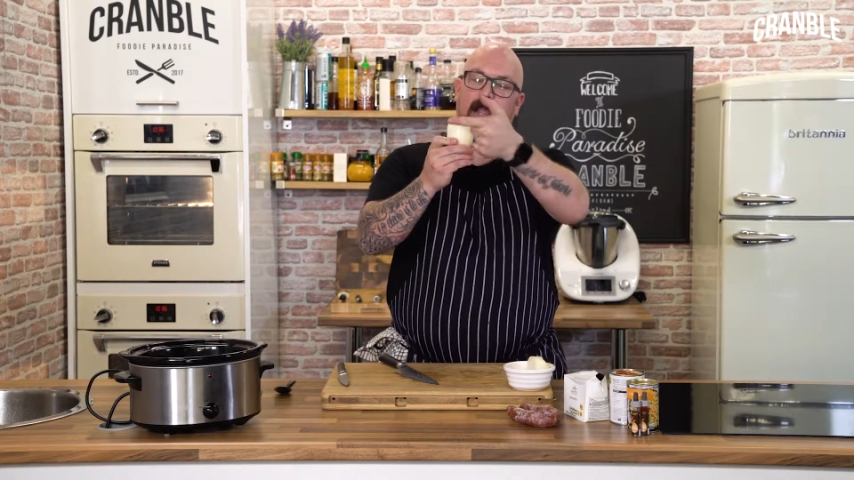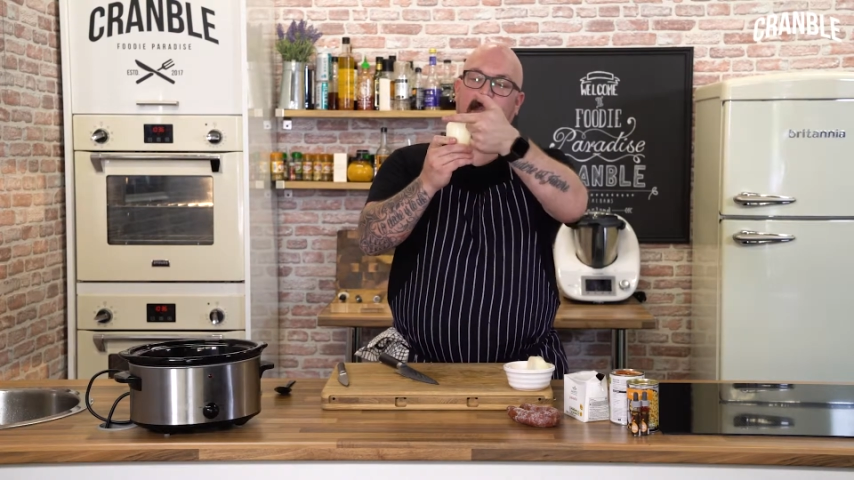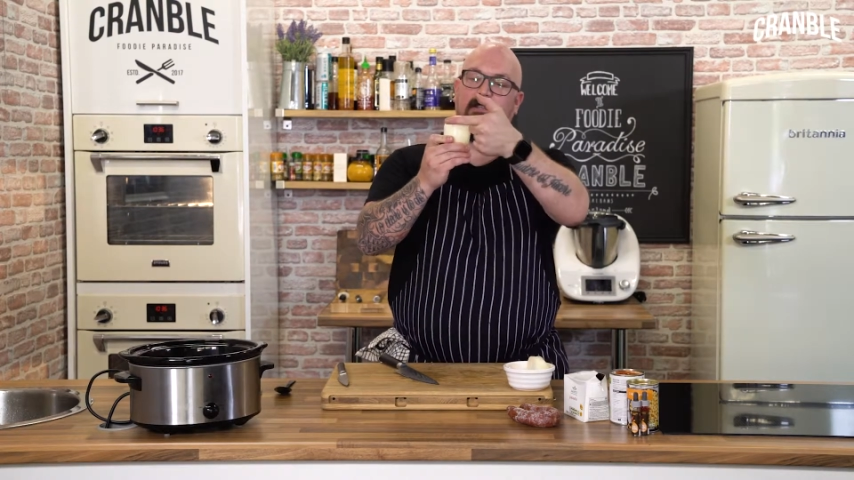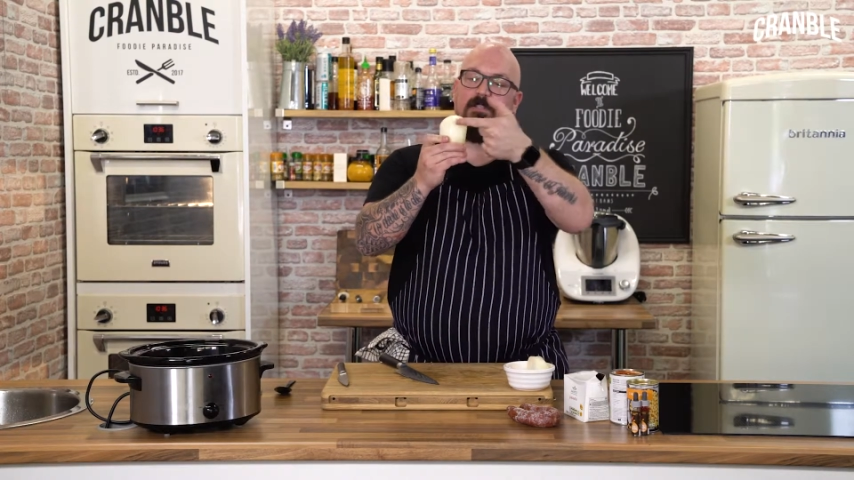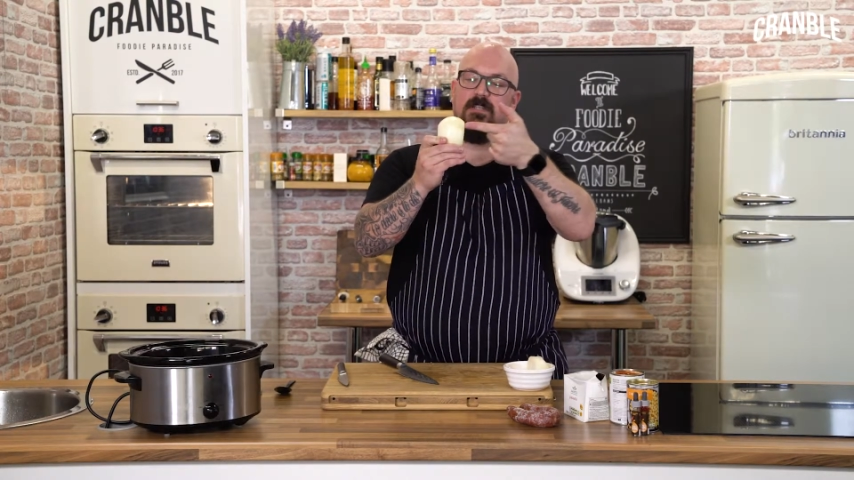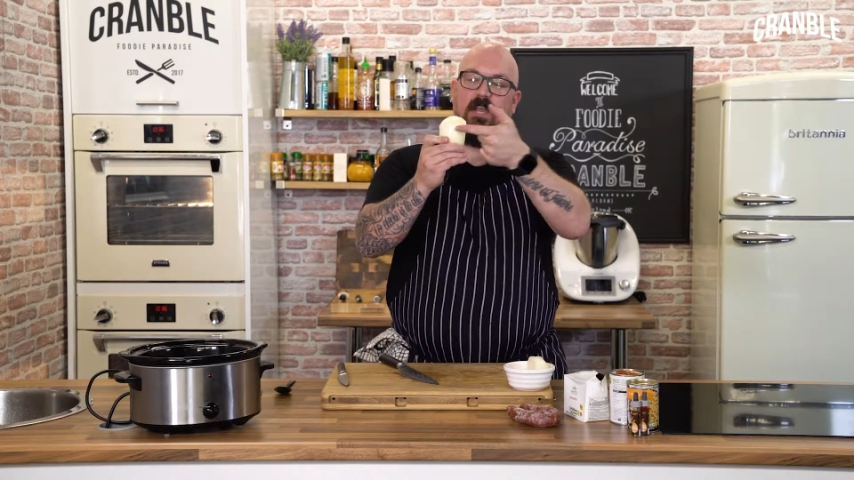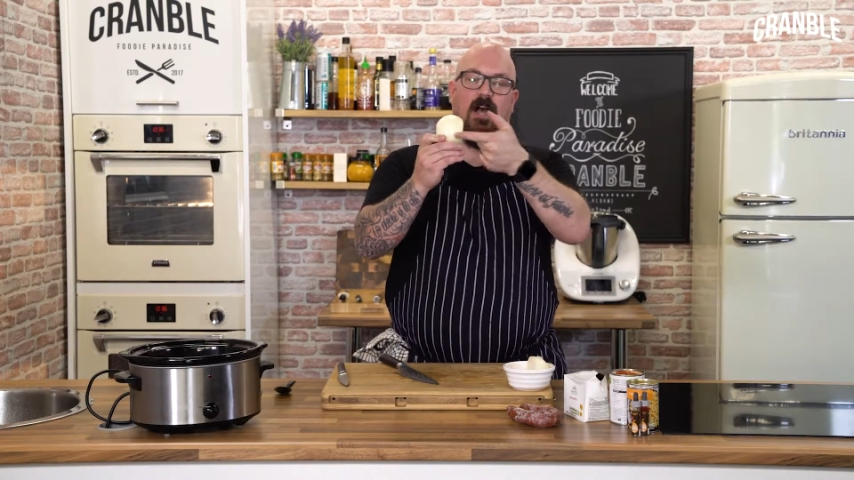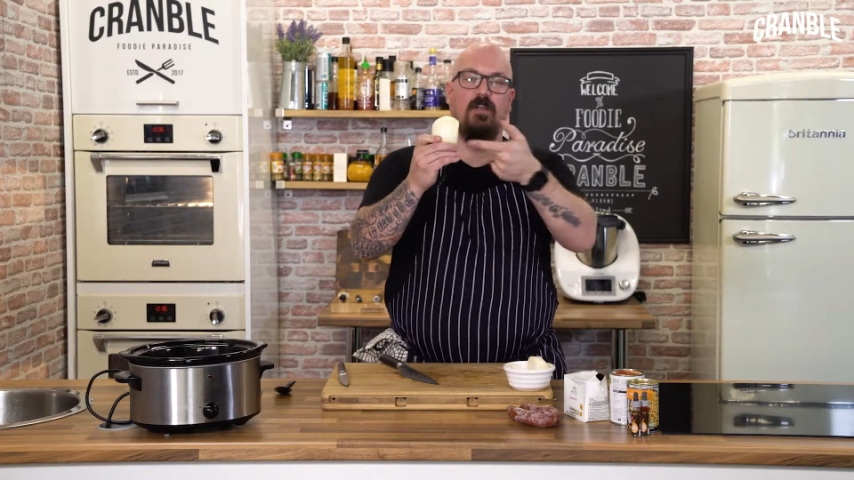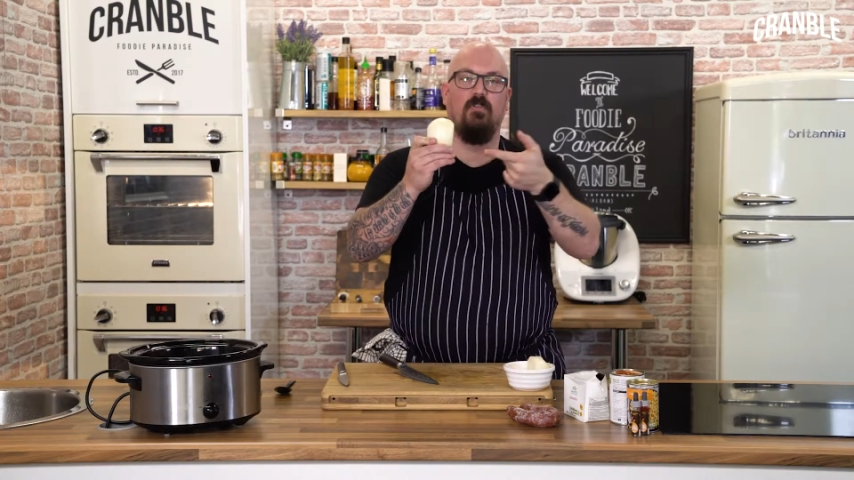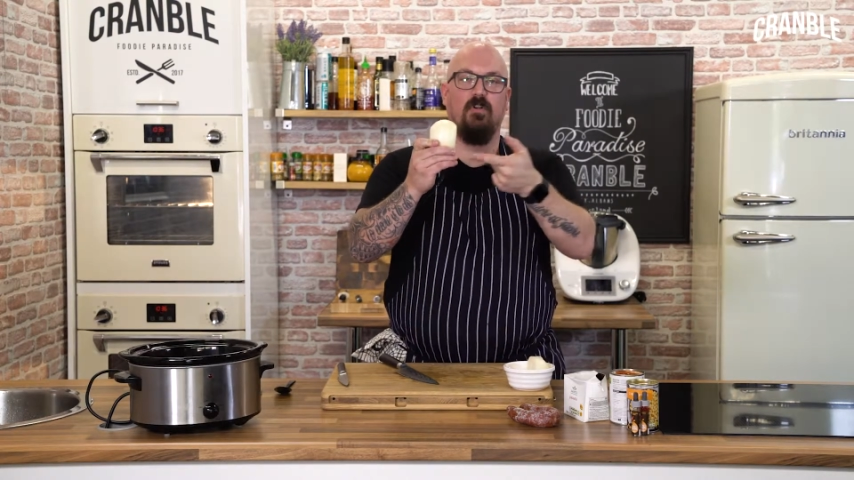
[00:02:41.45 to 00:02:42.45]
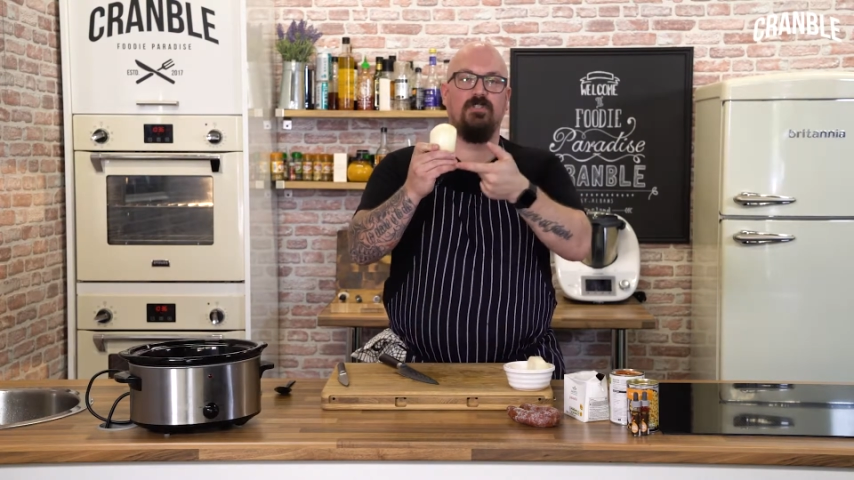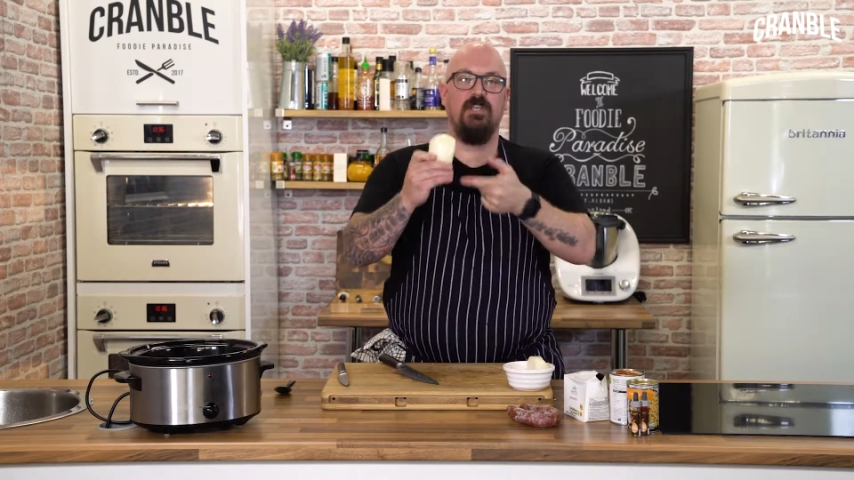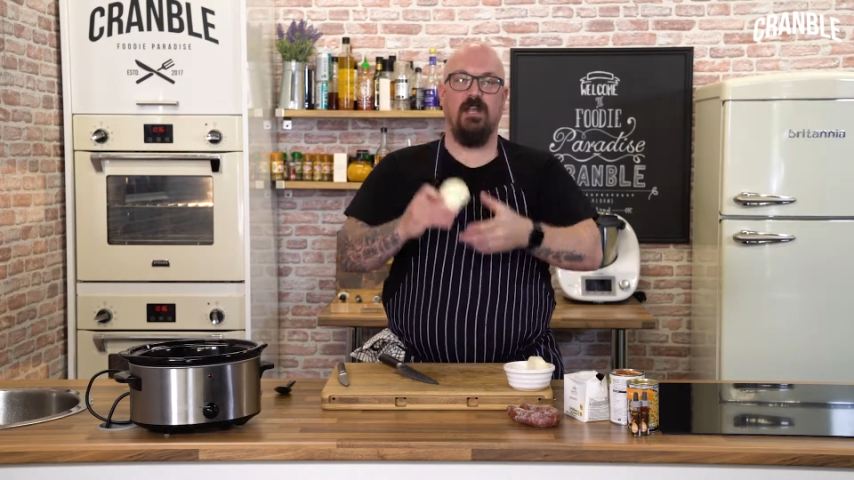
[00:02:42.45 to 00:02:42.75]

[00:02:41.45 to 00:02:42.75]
and then just cut across the